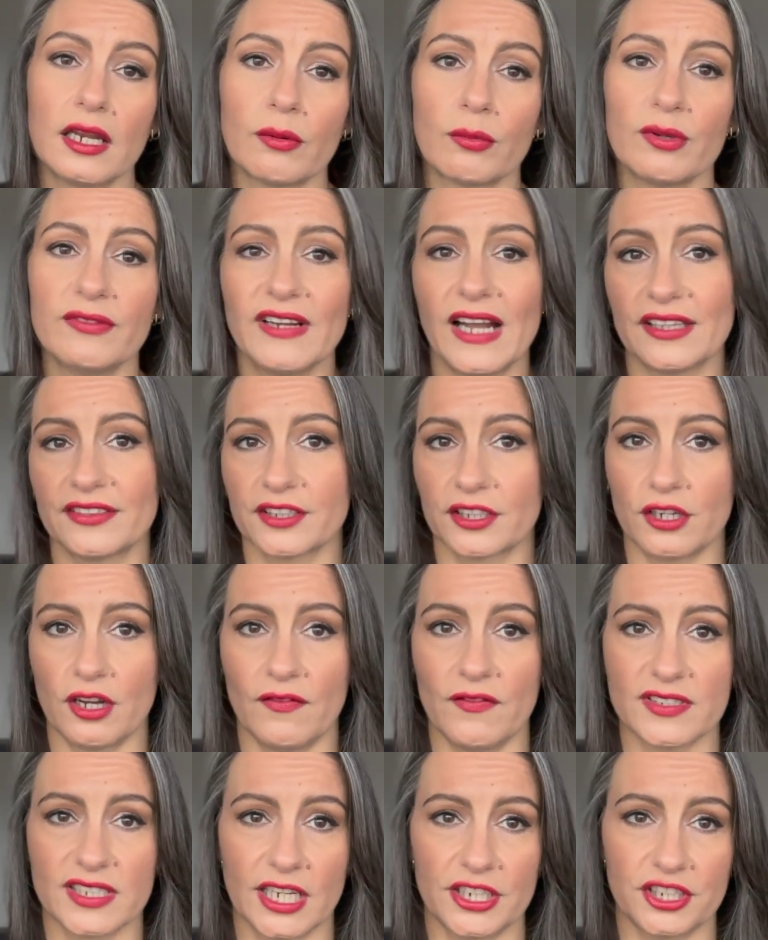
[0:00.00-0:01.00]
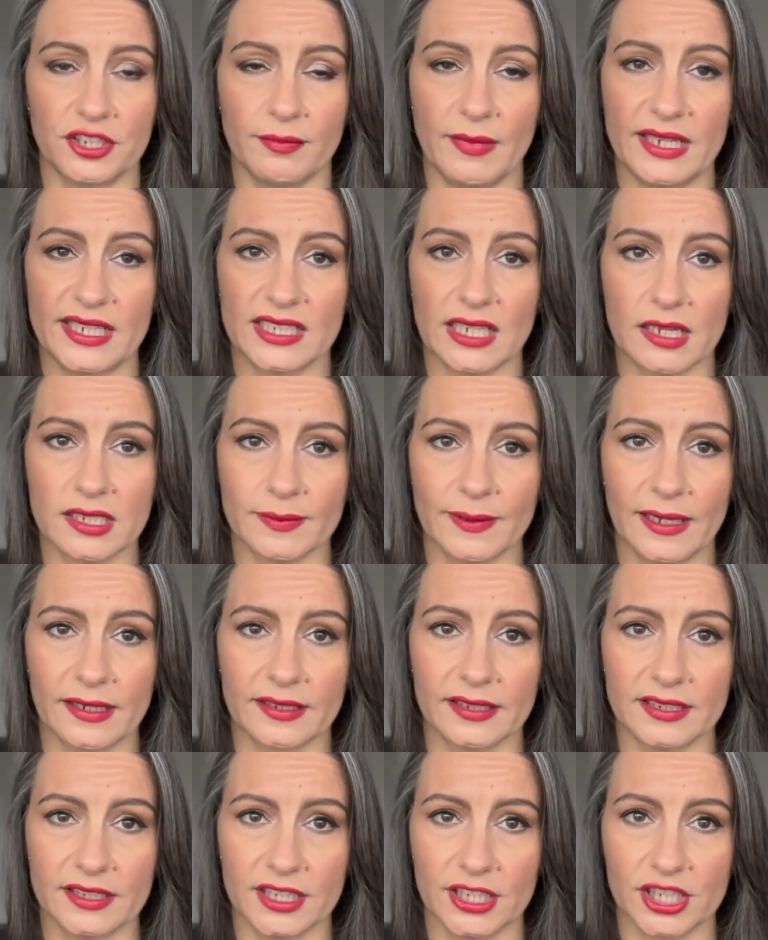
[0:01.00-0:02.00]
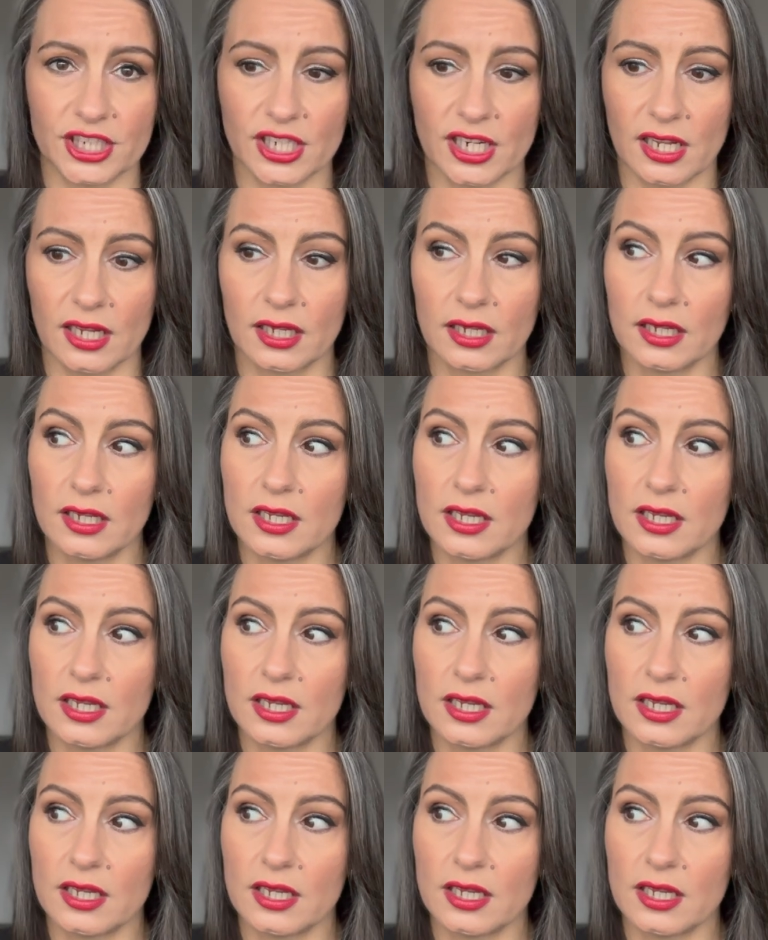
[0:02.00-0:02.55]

We've had the conversation many times about conditioner.